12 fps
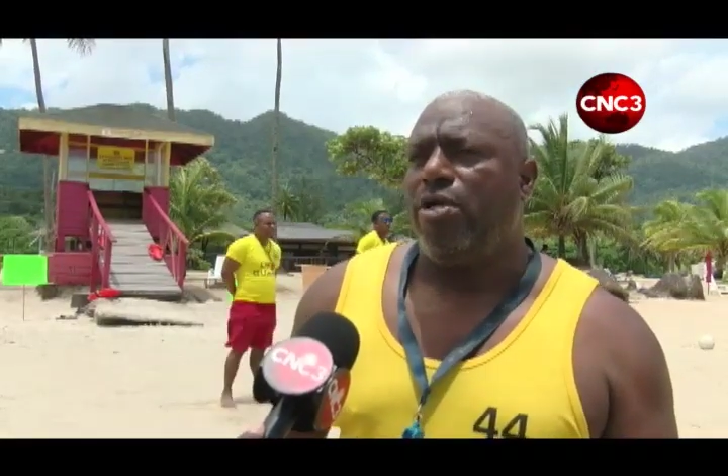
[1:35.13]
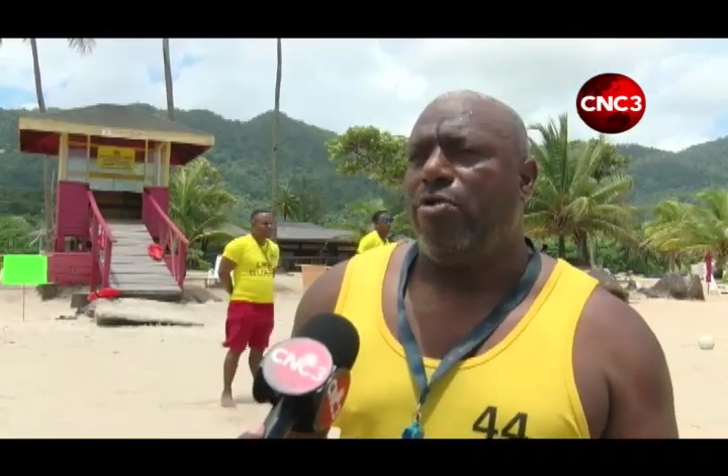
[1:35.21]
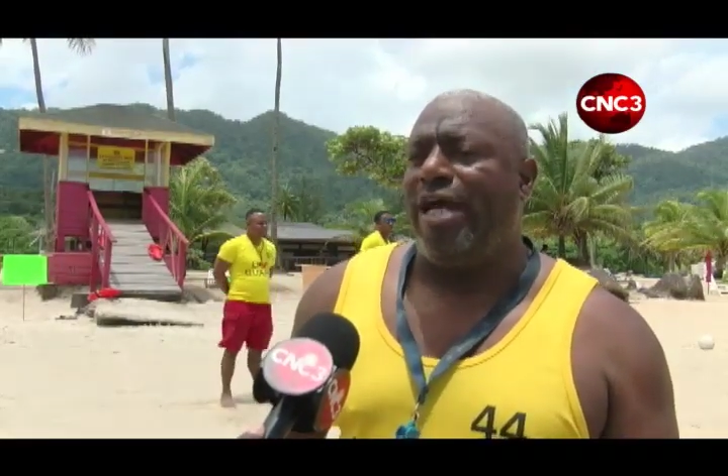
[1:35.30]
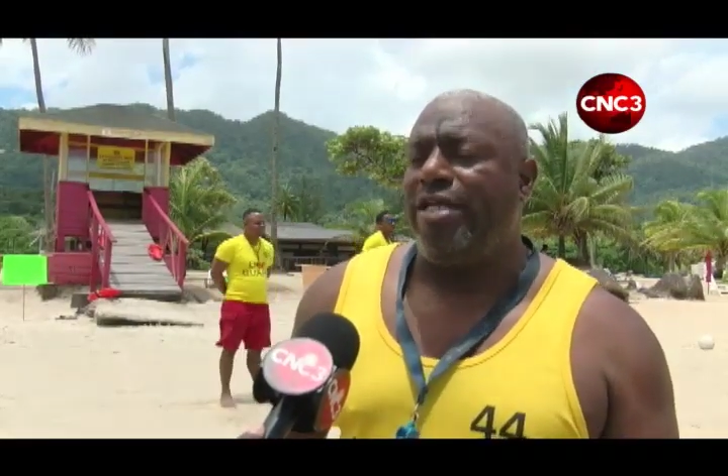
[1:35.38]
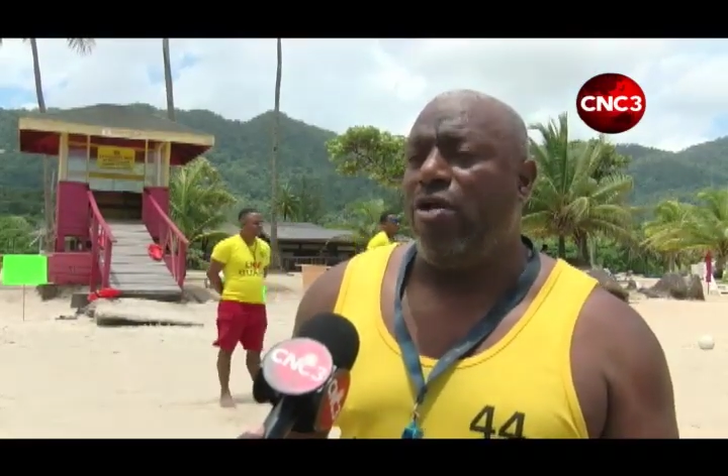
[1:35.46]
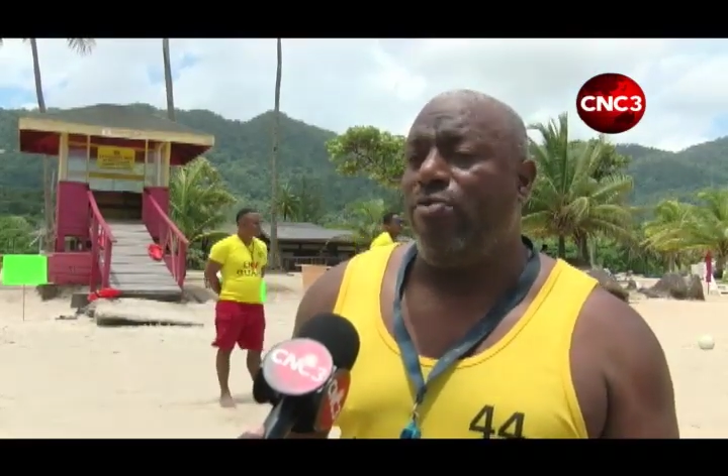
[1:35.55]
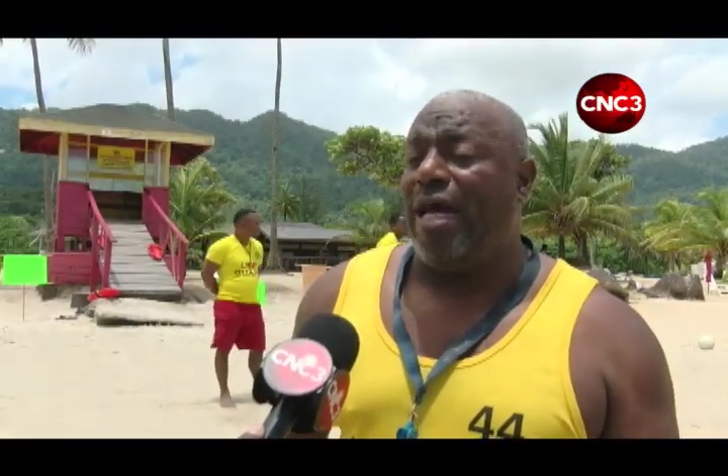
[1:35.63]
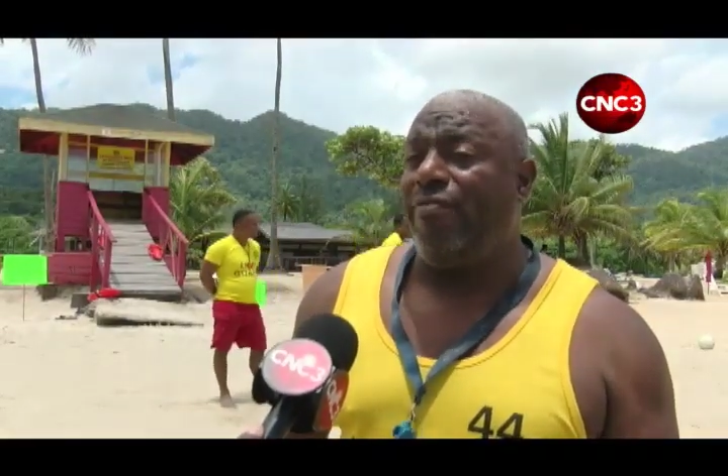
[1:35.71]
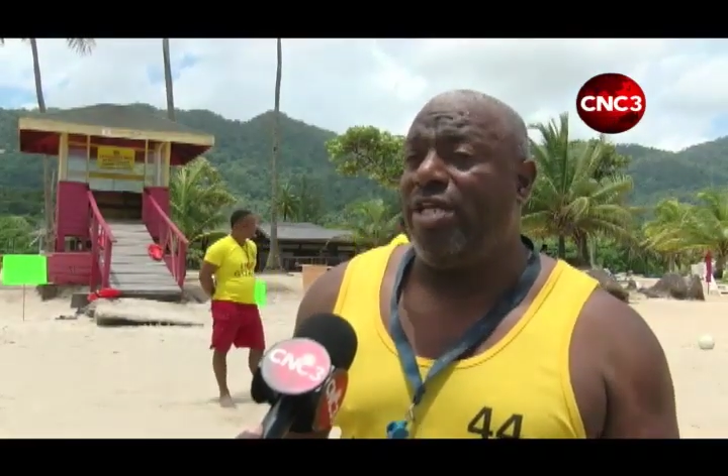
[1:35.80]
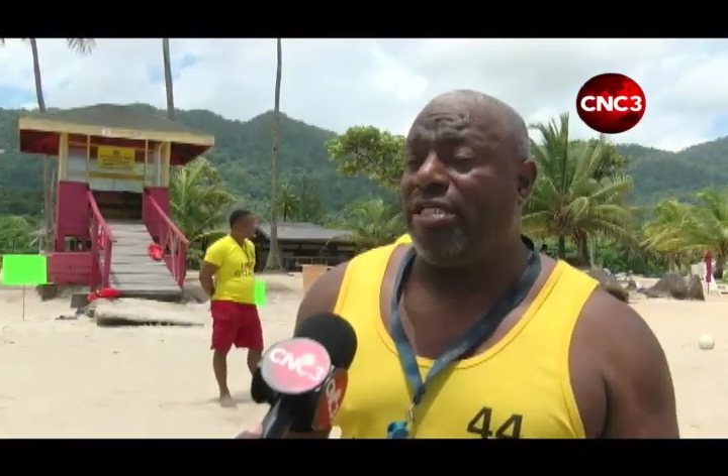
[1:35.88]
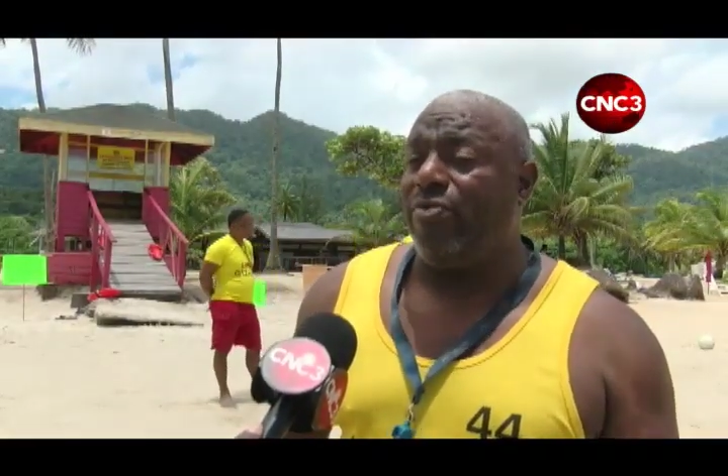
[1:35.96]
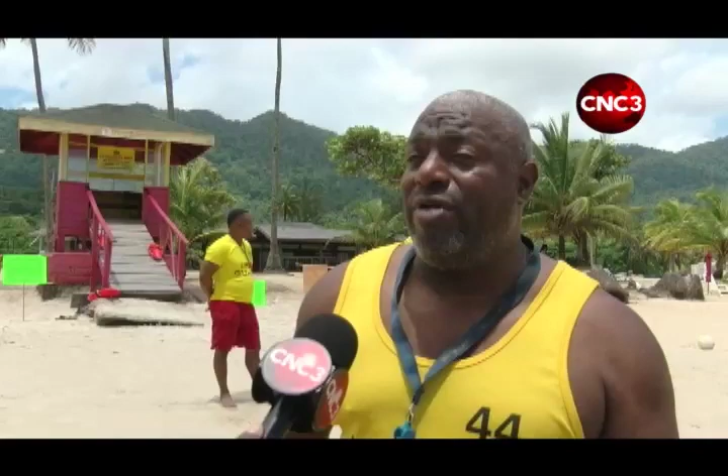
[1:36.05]
Right now we have
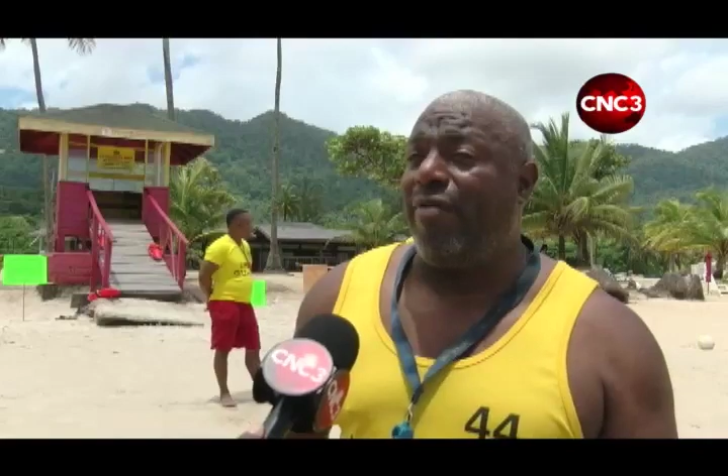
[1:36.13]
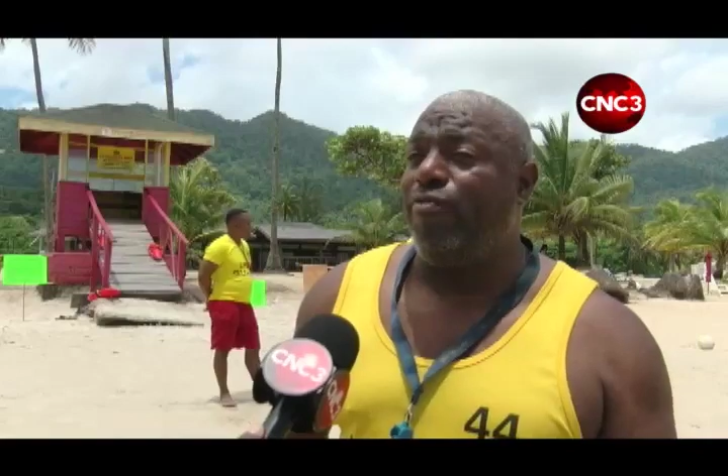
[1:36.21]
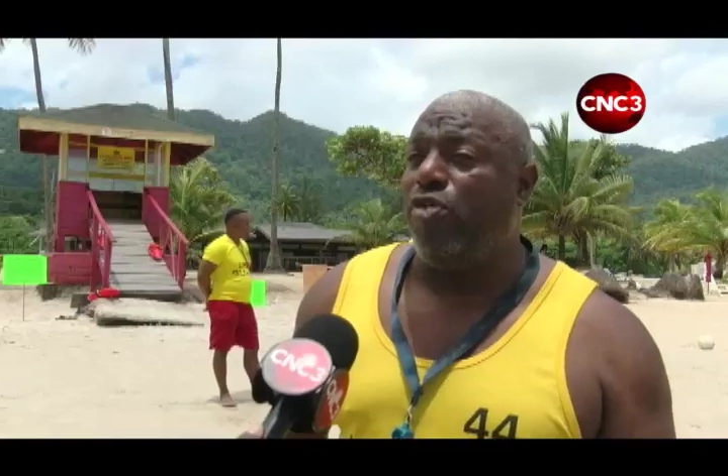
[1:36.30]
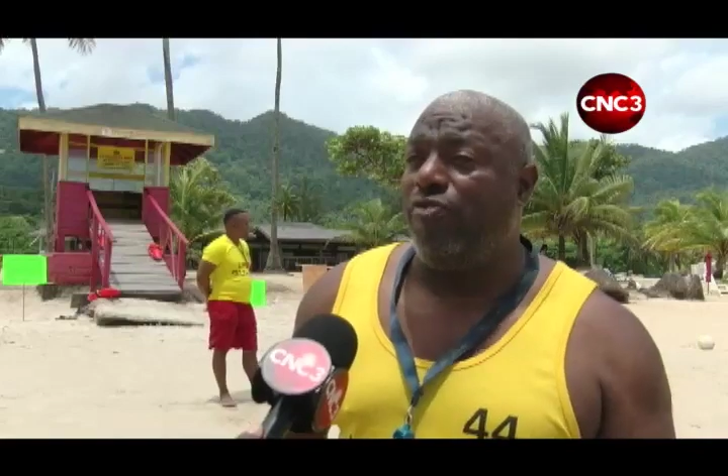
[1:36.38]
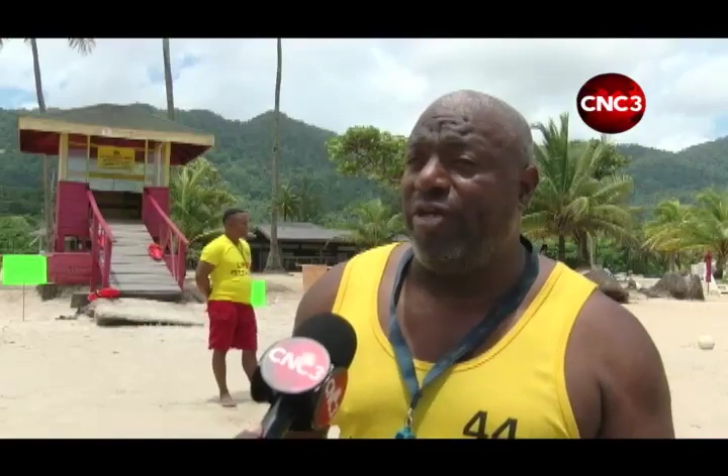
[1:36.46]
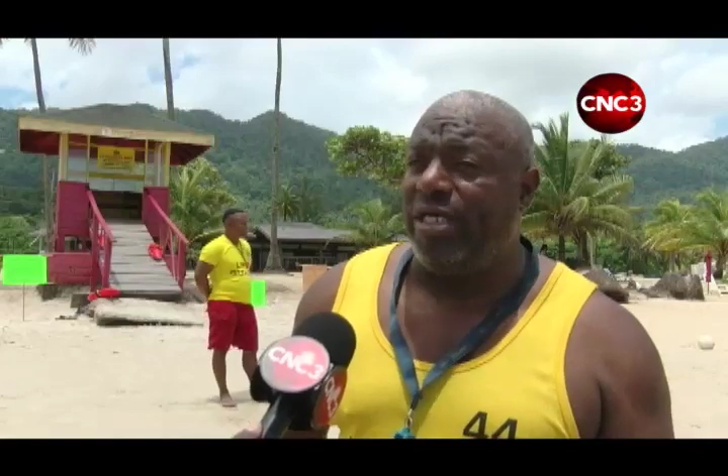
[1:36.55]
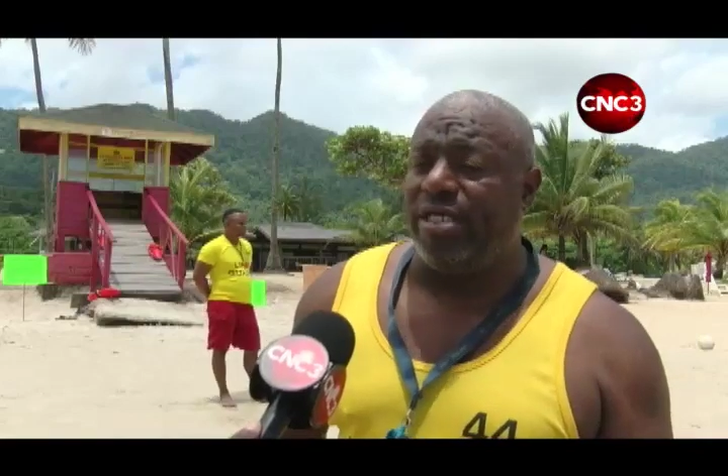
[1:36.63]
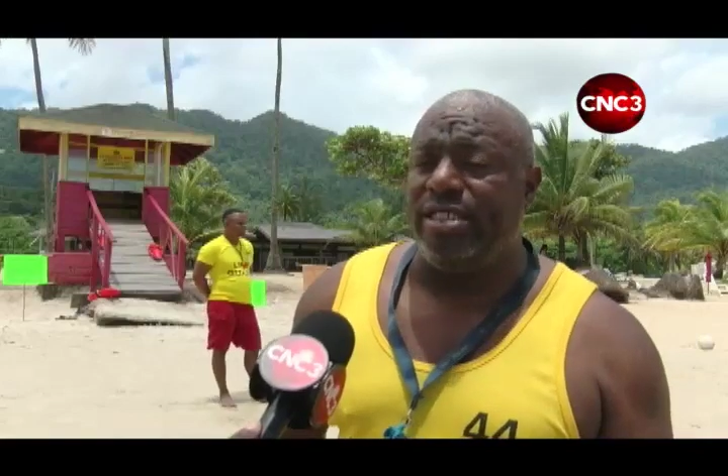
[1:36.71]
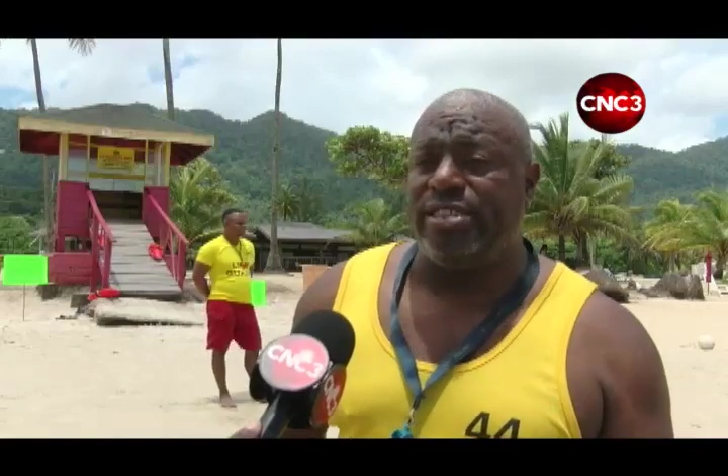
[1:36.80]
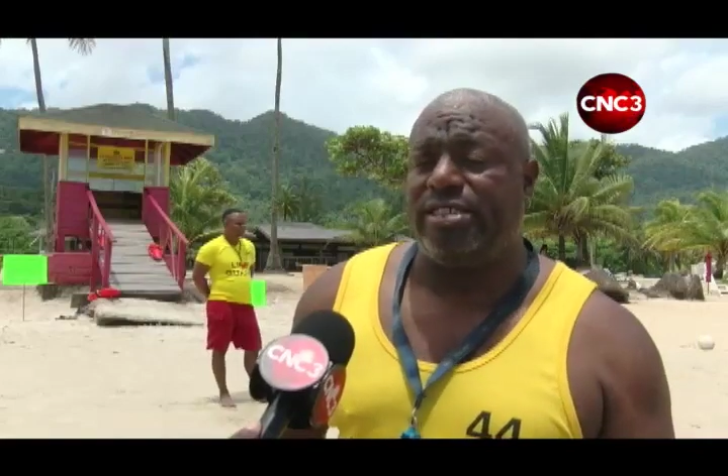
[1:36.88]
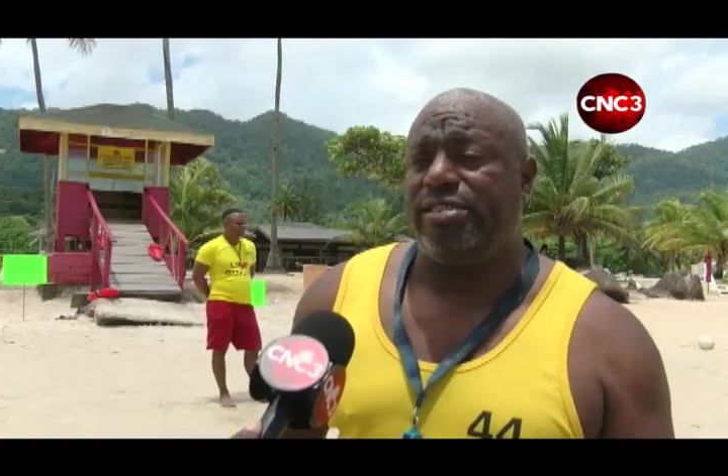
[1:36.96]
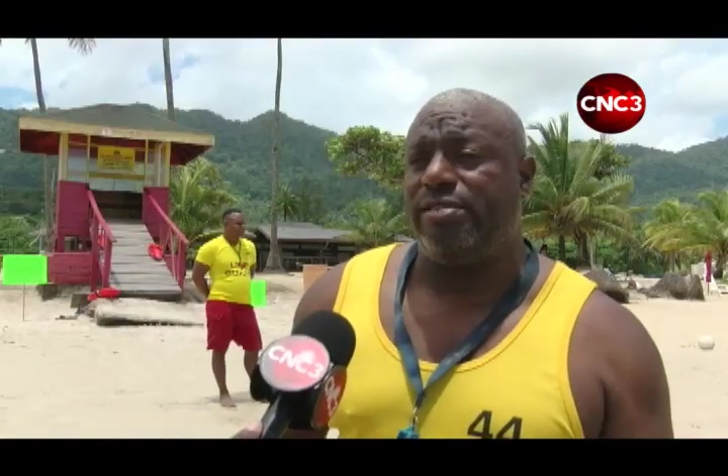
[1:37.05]
nothing. We have no
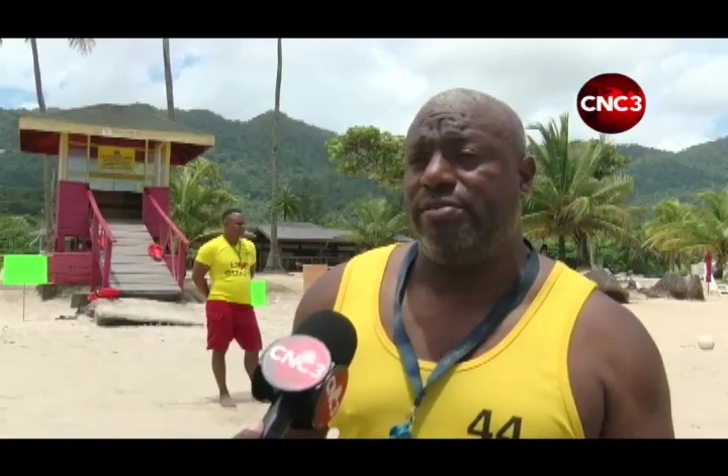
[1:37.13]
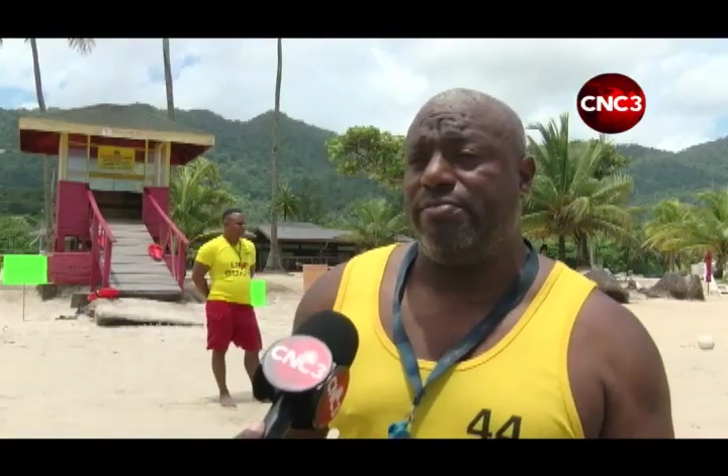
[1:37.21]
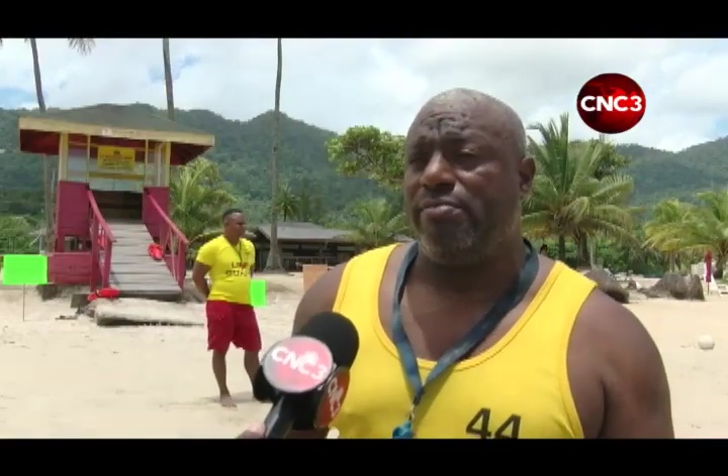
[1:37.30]
vehicles.